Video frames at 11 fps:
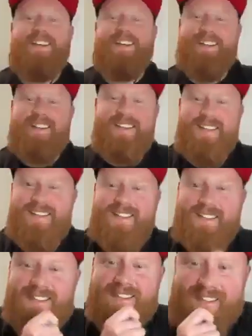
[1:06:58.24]
so it
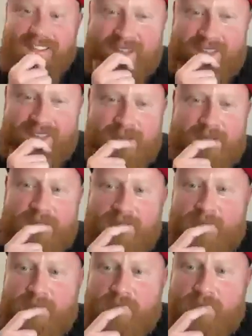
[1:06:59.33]
just goes to show you, like,
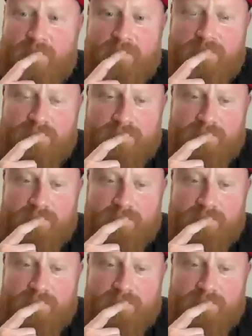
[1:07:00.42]
sometimes people are just